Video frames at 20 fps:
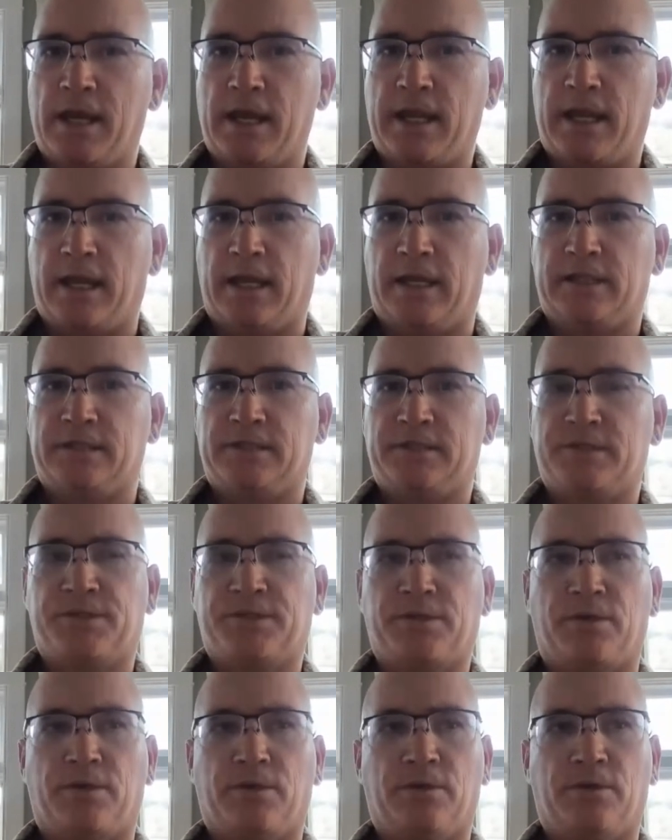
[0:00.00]
And
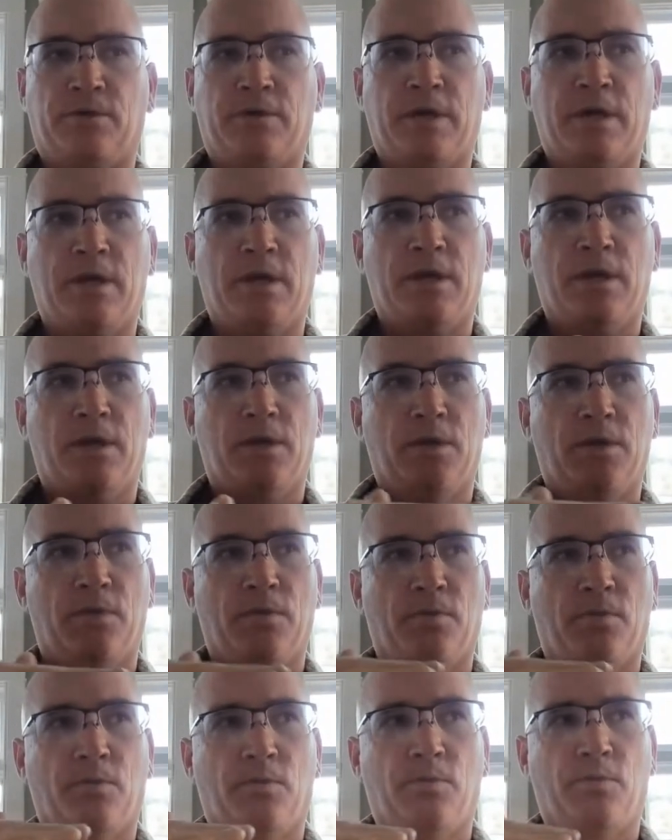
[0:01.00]
so
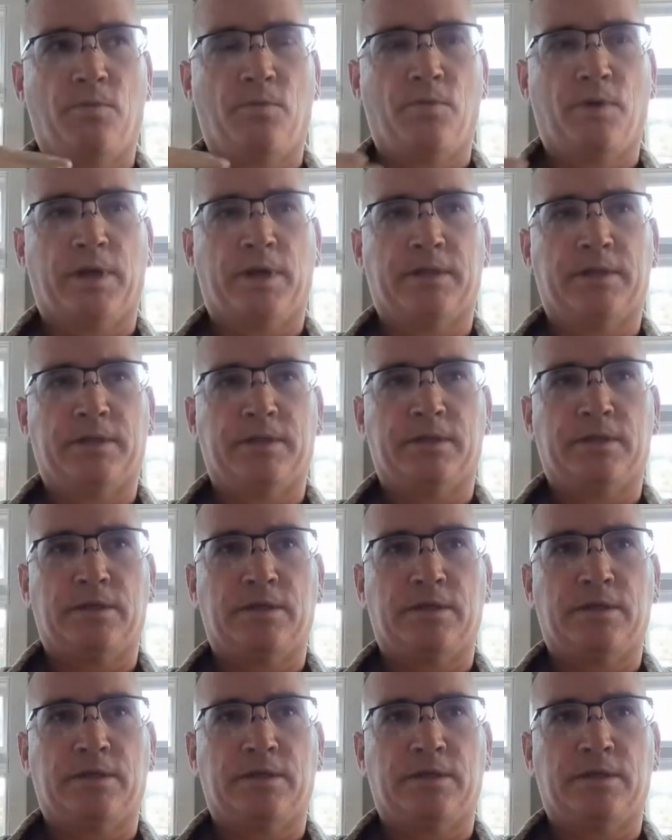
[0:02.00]
when